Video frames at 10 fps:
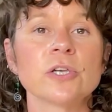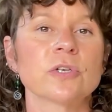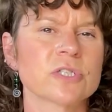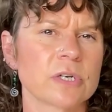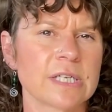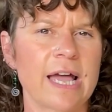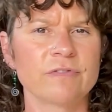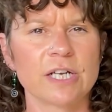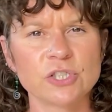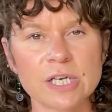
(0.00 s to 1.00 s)
You'll start to have
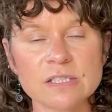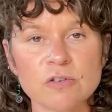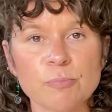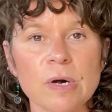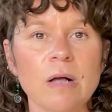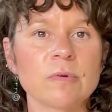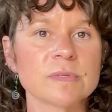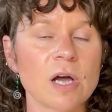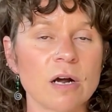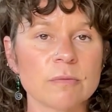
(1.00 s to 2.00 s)
digestive problems,
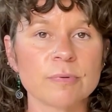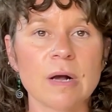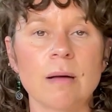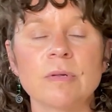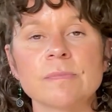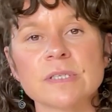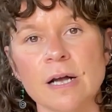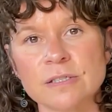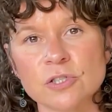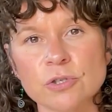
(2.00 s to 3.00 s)
heart problems,
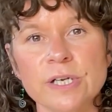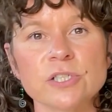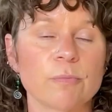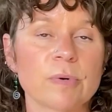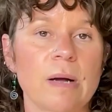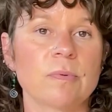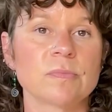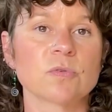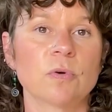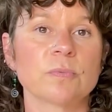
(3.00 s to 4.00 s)
concentration
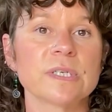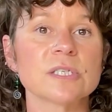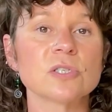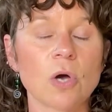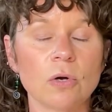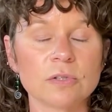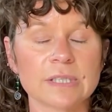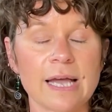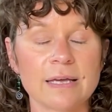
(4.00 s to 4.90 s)
problems will result